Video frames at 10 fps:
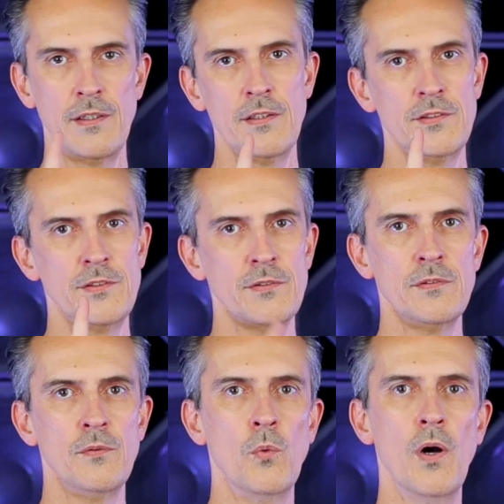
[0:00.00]
is
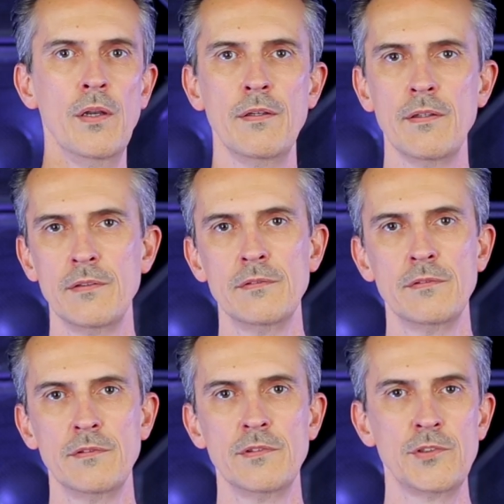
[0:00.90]
one
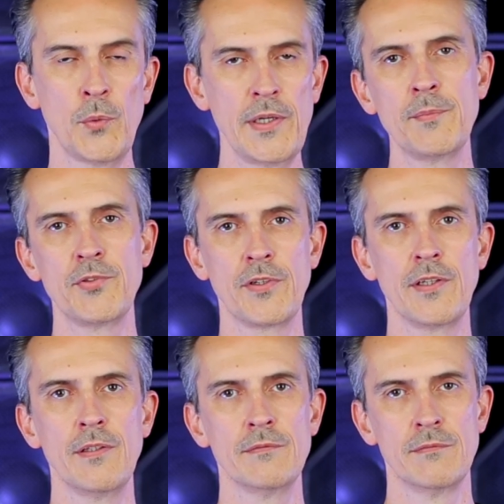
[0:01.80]
twenty amp
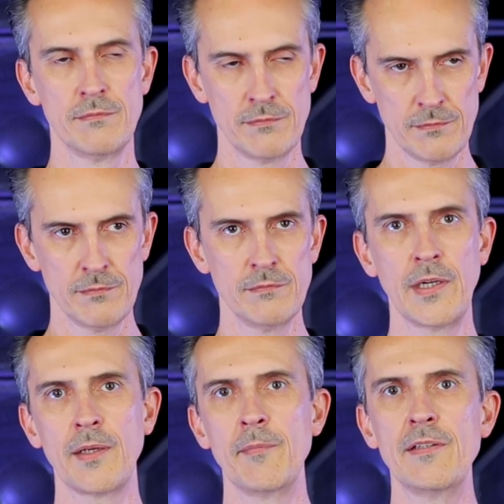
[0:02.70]
circuit
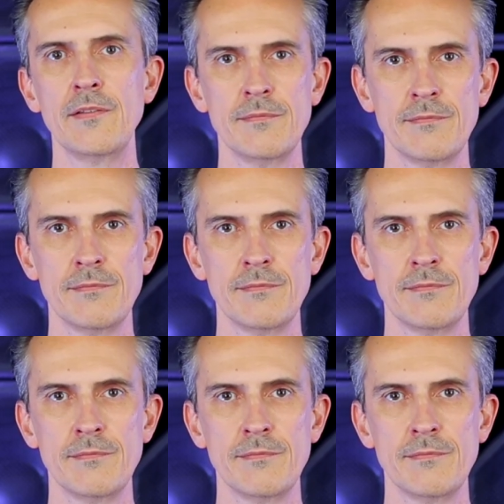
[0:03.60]
recommended.